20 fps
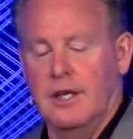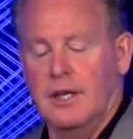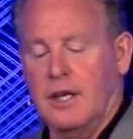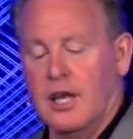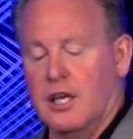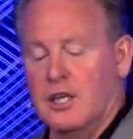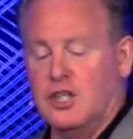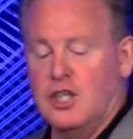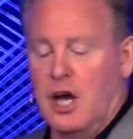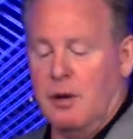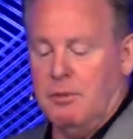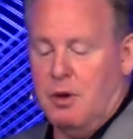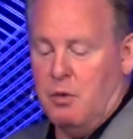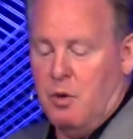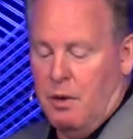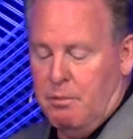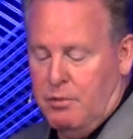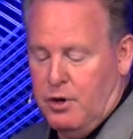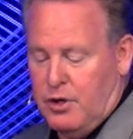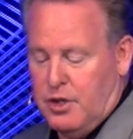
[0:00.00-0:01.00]
Can you tell me
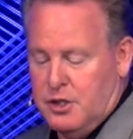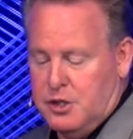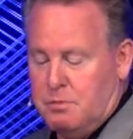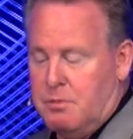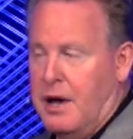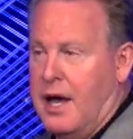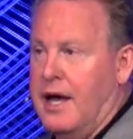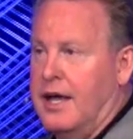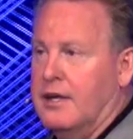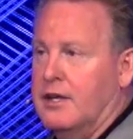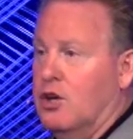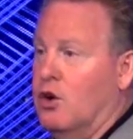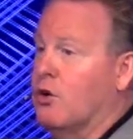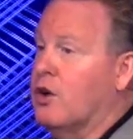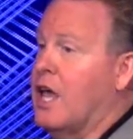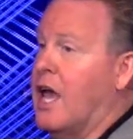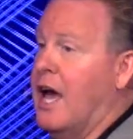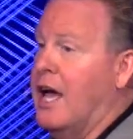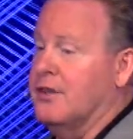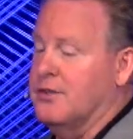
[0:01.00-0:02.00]
what book it's by? No,
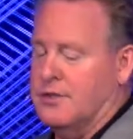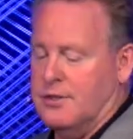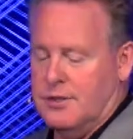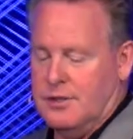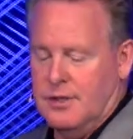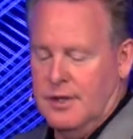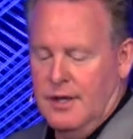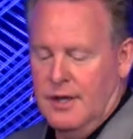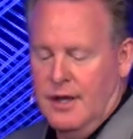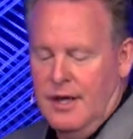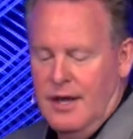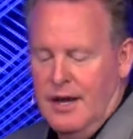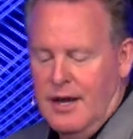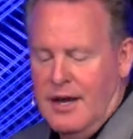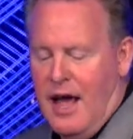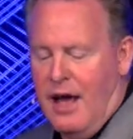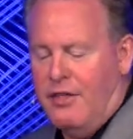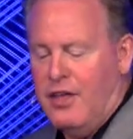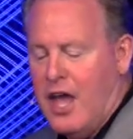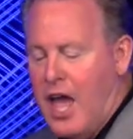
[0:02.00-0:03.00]
guess.
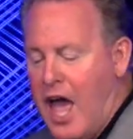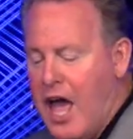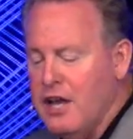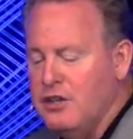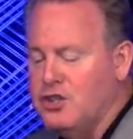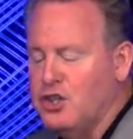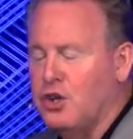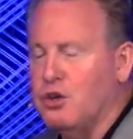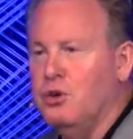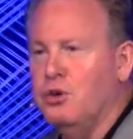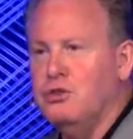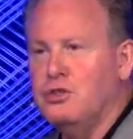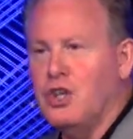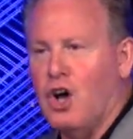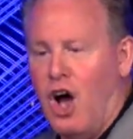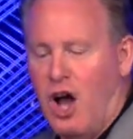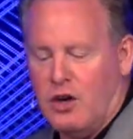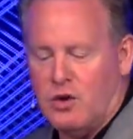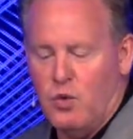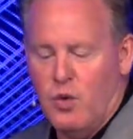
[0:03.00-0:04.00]
Now, the angel who
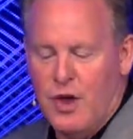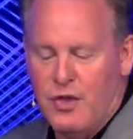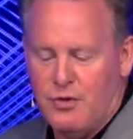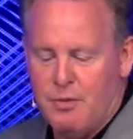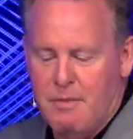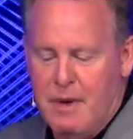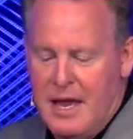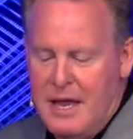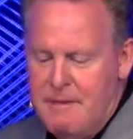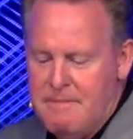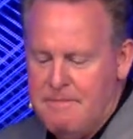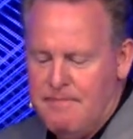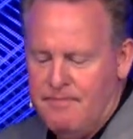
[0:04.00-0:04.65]
talked with me